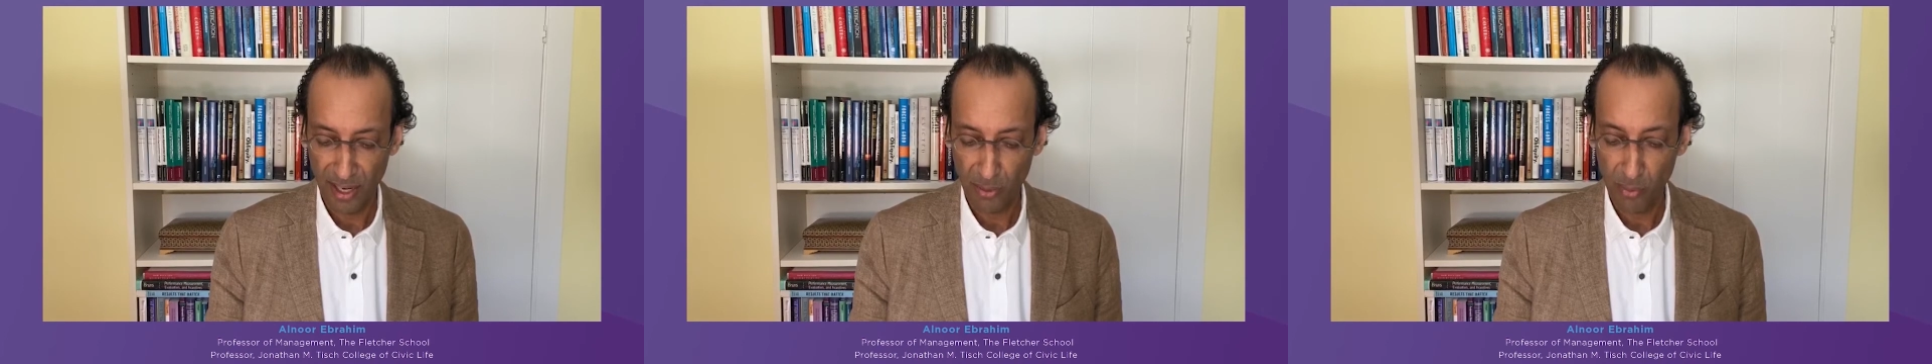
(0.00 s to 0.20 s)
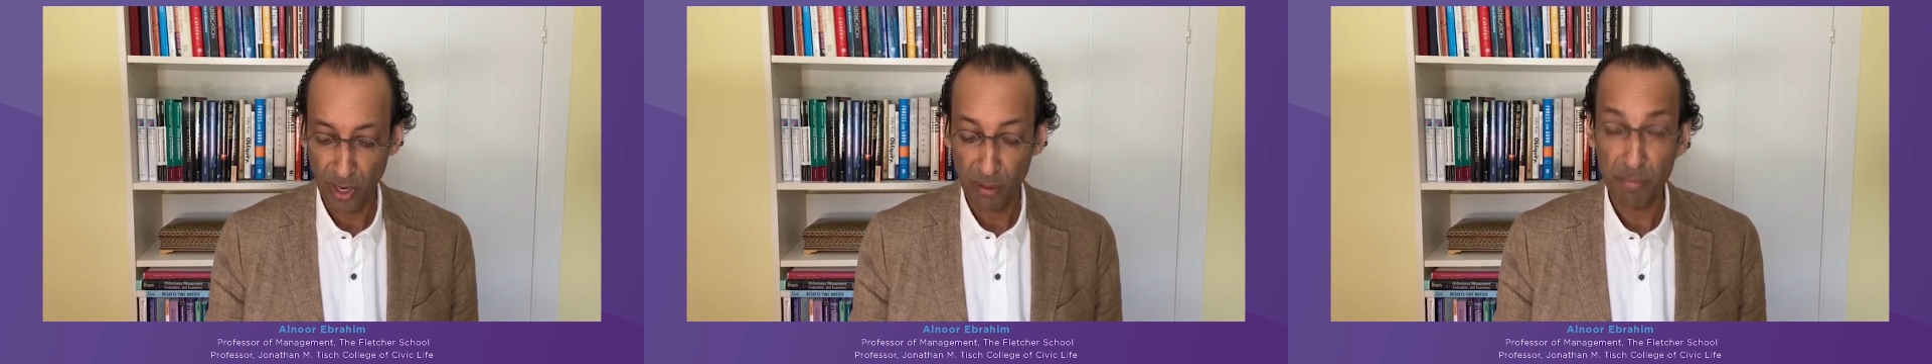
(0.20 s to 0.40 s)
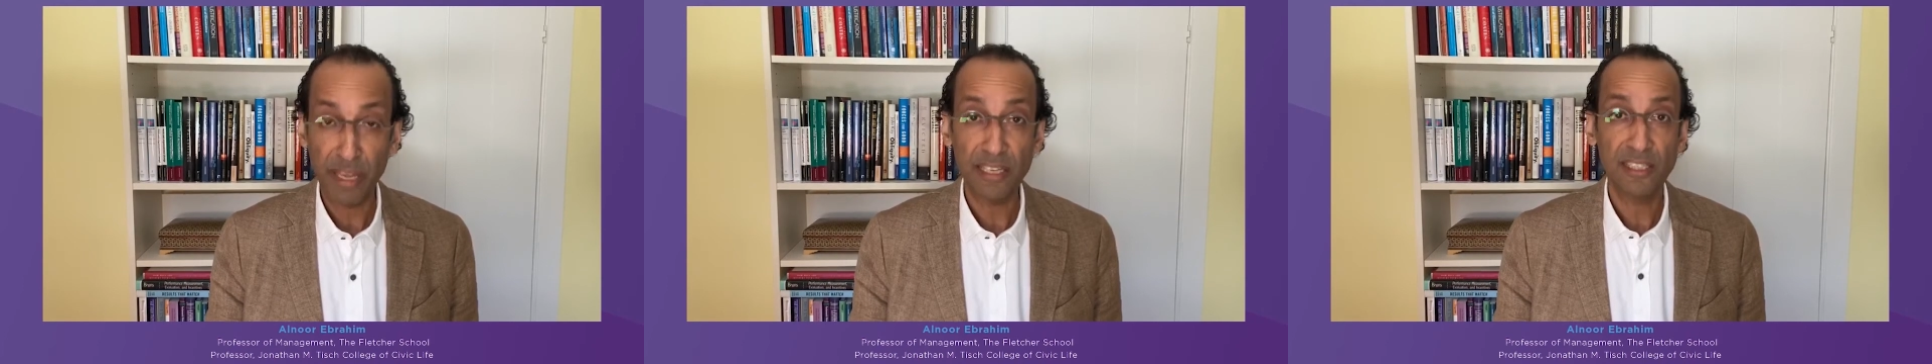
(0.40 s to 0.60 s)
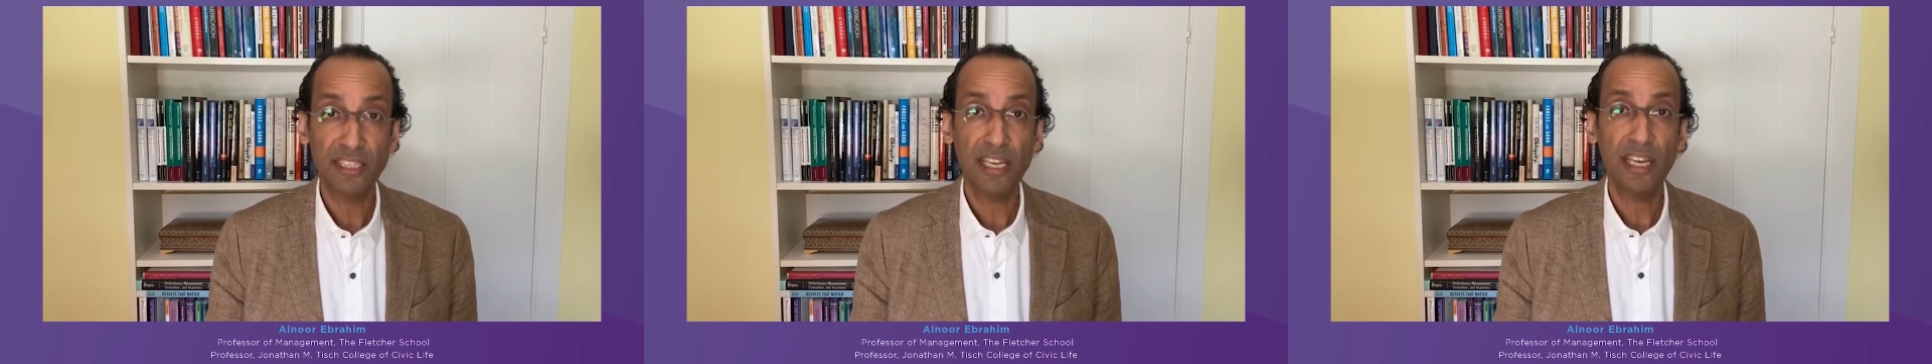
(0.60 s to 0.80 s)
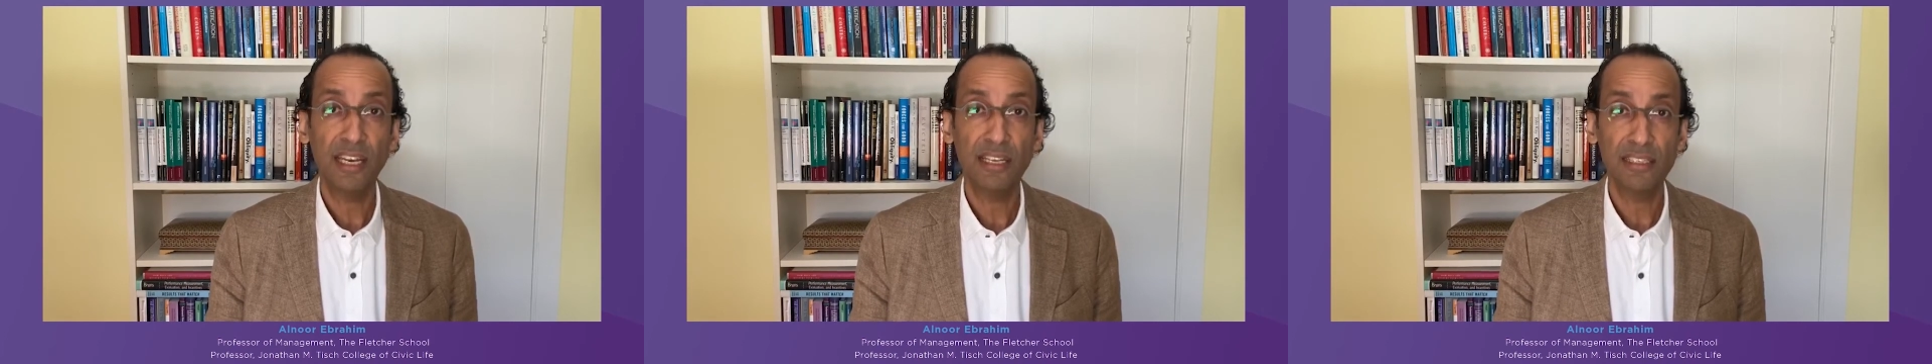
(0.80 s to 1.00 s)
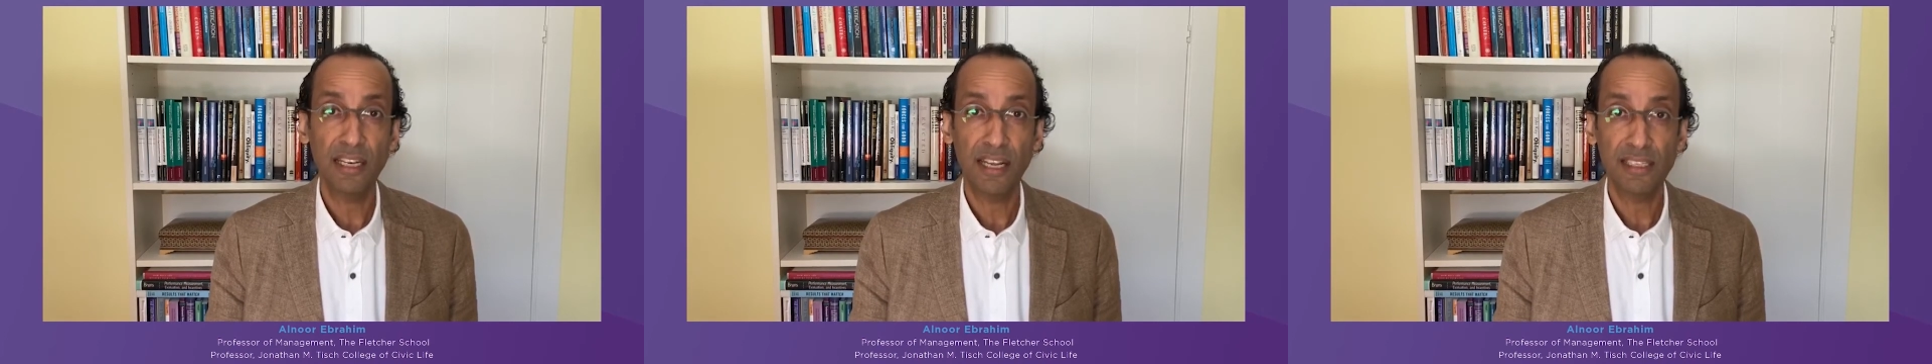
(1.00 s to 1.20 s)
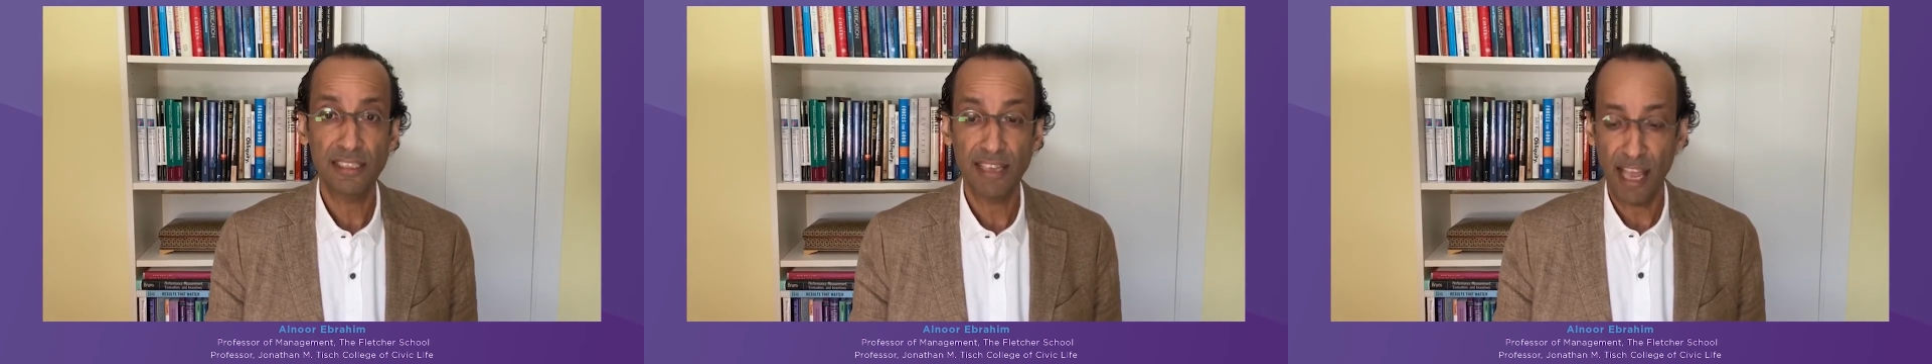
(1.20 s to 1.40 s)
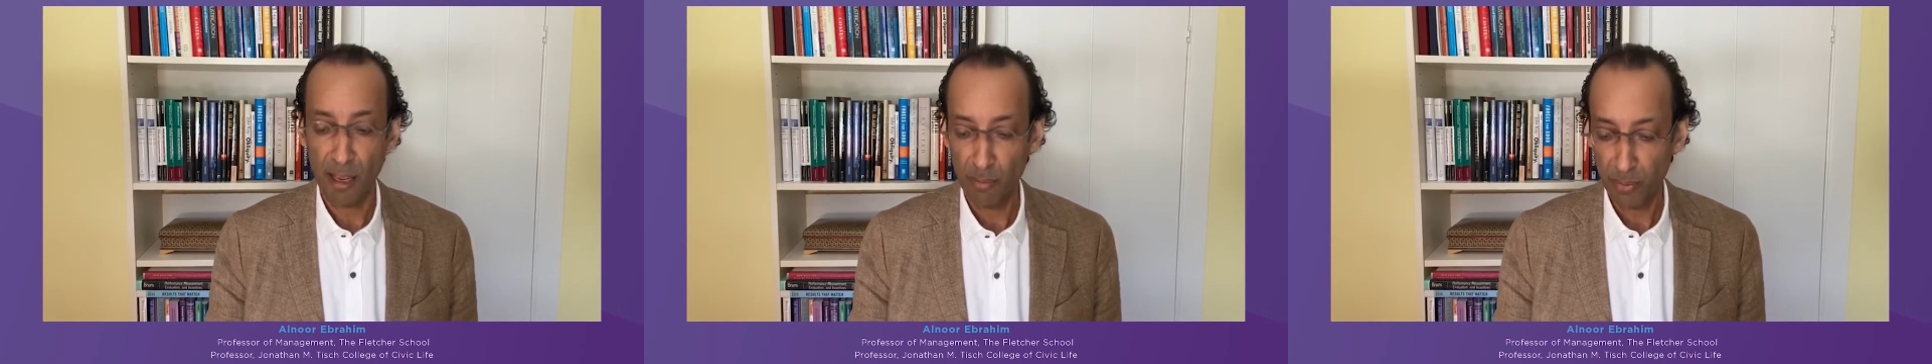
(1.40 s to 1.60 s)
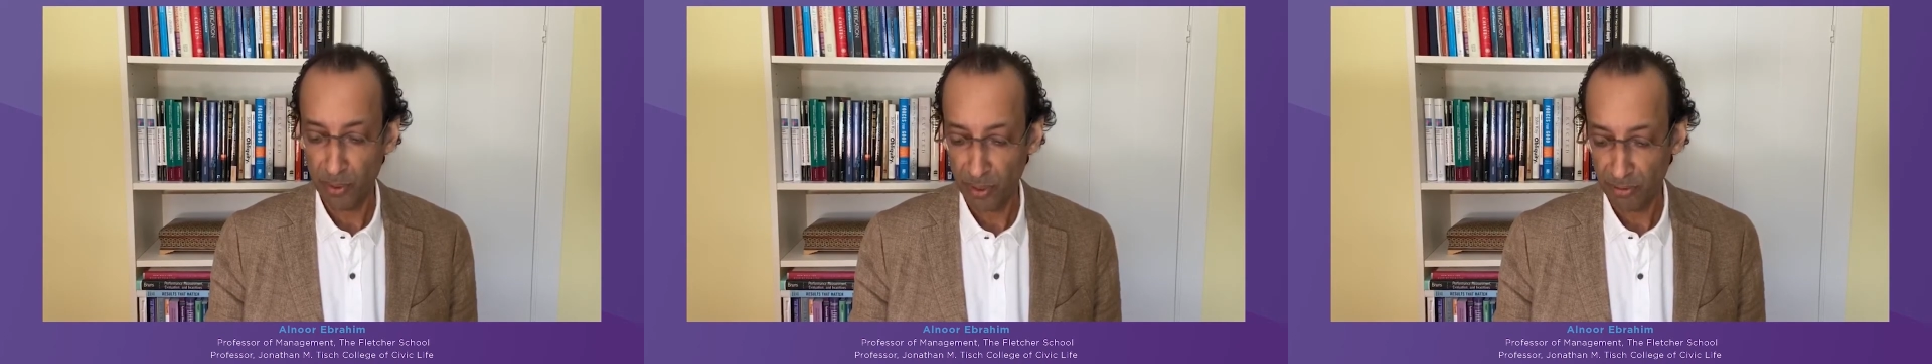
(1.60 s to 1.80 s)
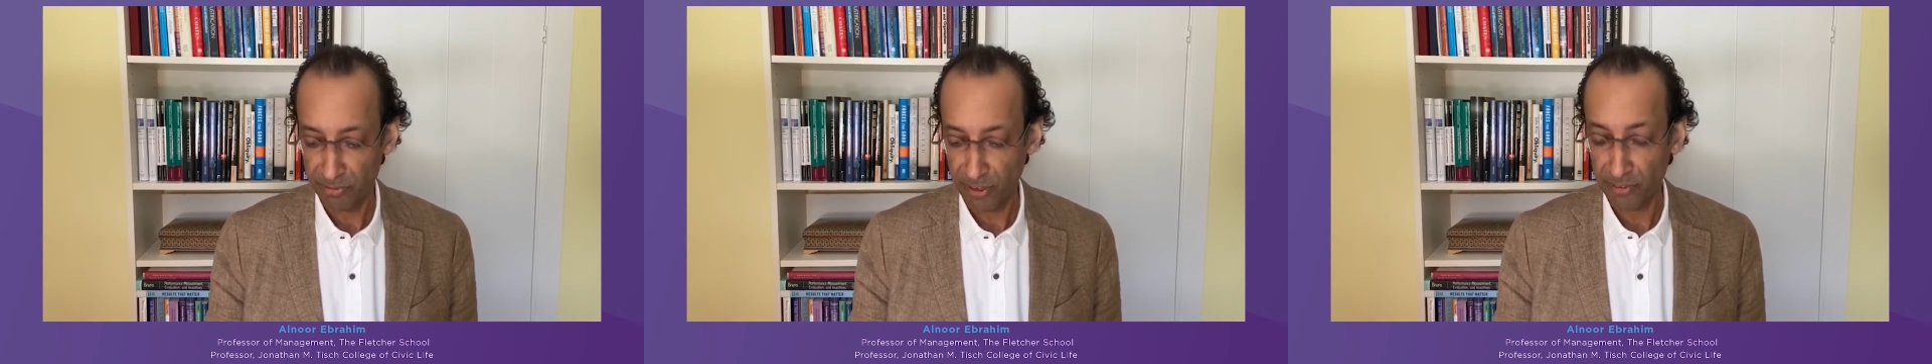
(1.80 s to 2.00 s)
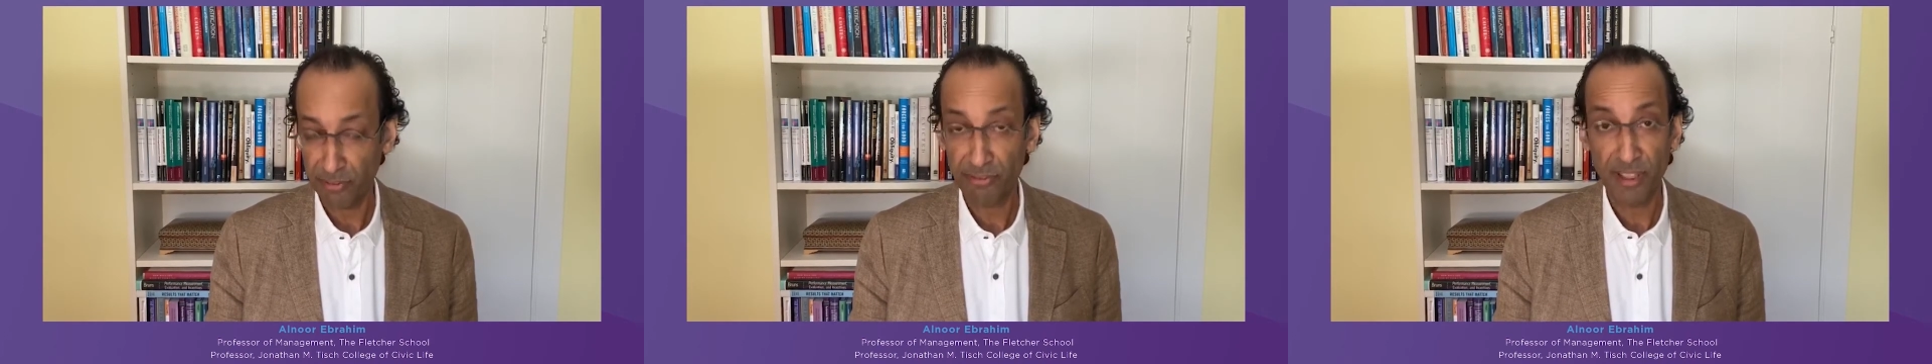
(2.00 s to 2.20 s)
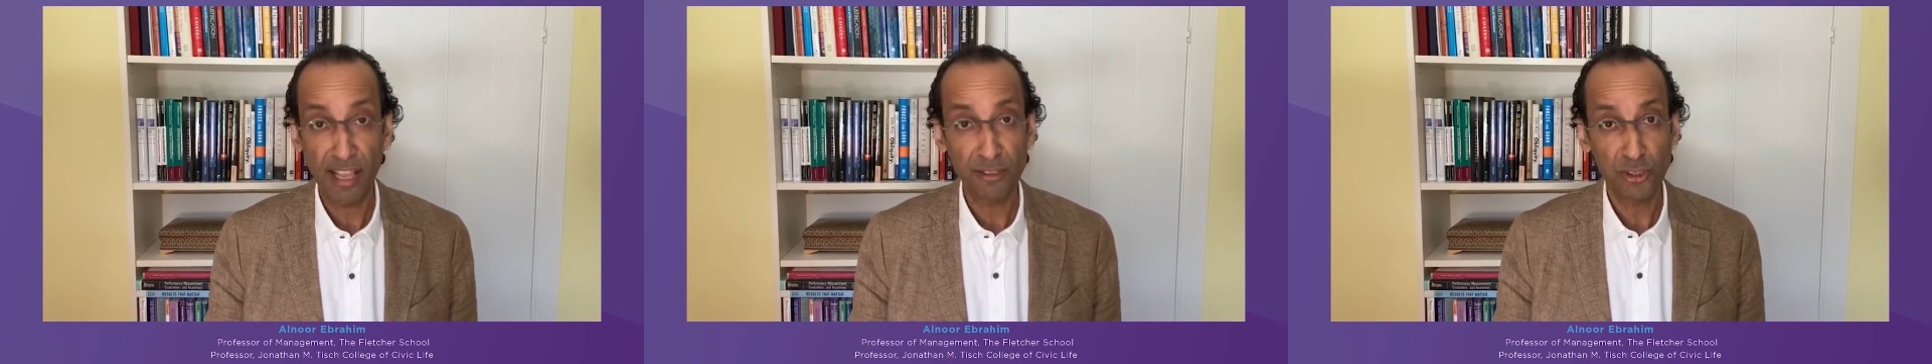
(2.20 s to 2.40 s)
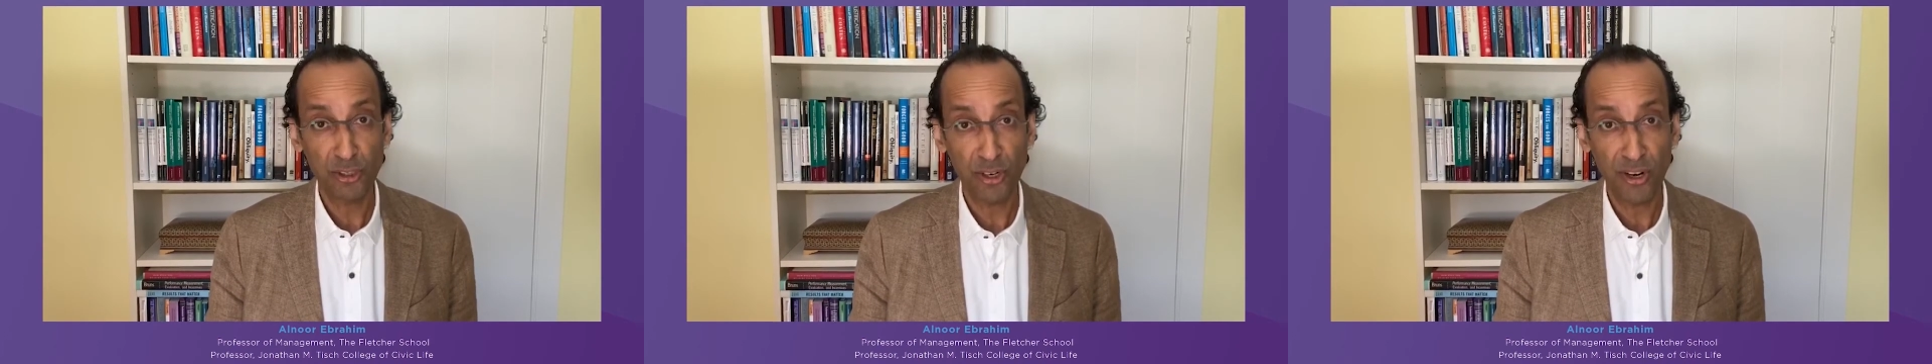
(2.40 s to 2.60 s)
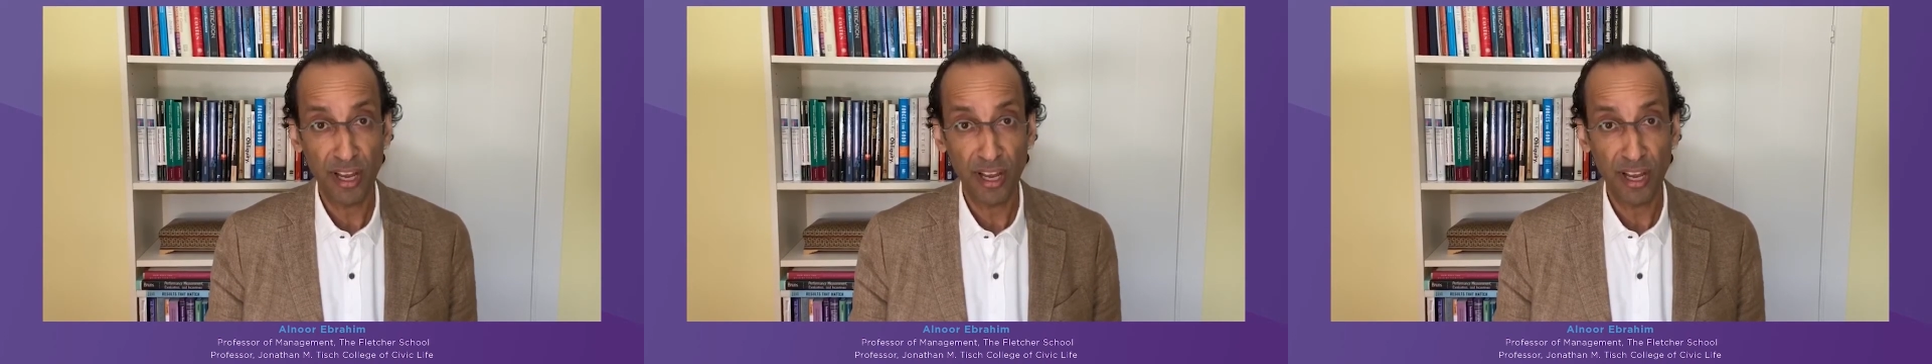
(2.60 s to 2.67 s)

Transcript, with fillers: we are being seen as an example for Fletcher